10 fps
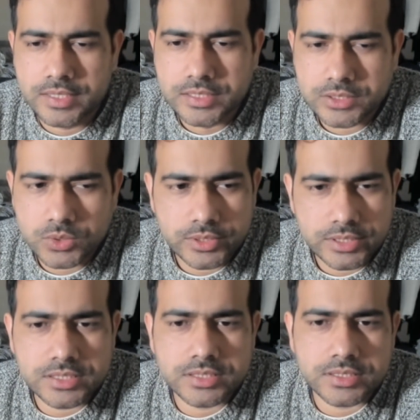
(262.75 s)
So
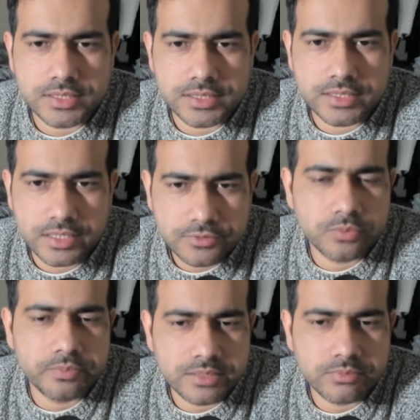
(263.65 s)
it's
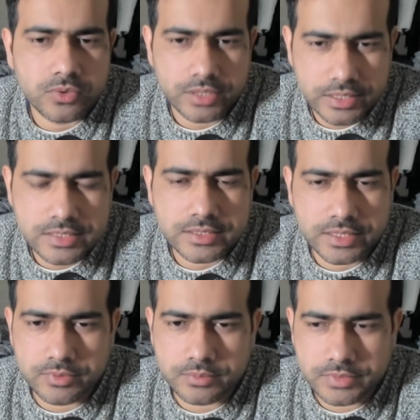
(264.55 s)
therefore a bit more
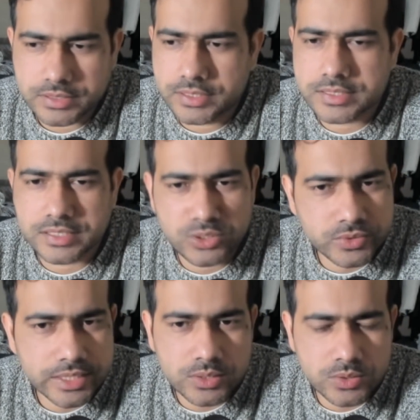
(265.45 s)
unstable. There's a new
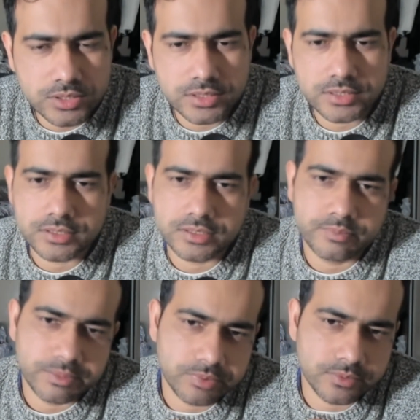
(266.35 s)
technology. The
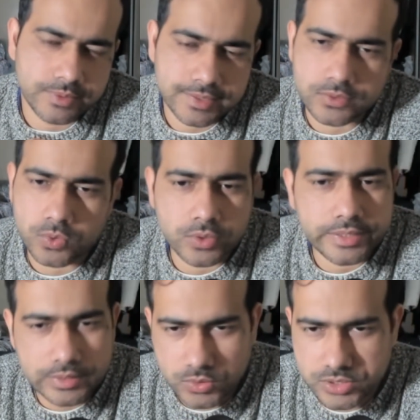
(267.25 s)
people working the old
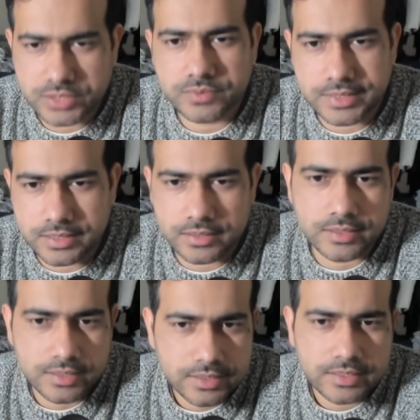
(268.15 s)
technology will,
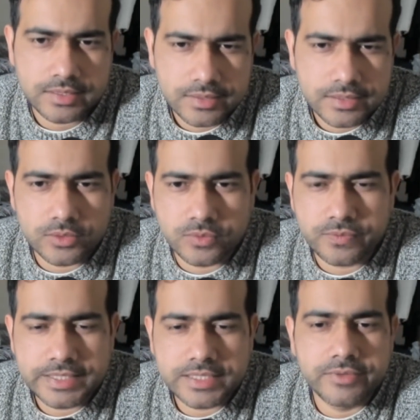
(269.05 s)

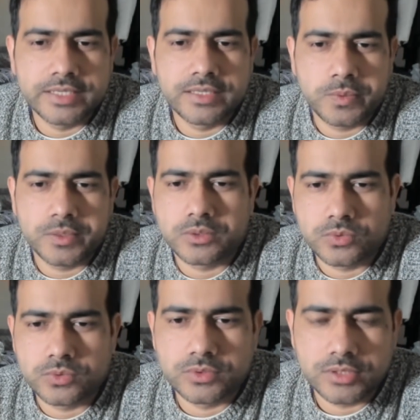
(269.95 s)
find it very difficult
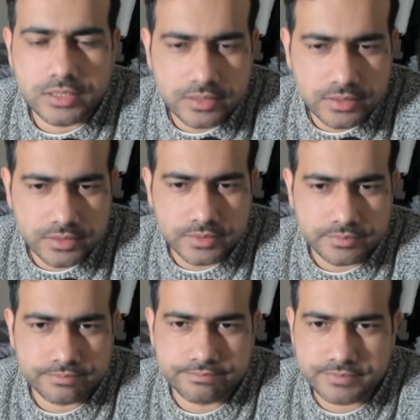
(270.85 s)

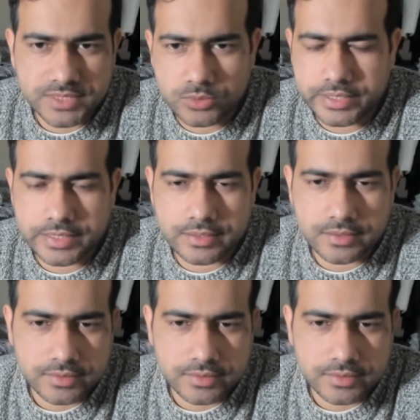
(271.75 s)
to, get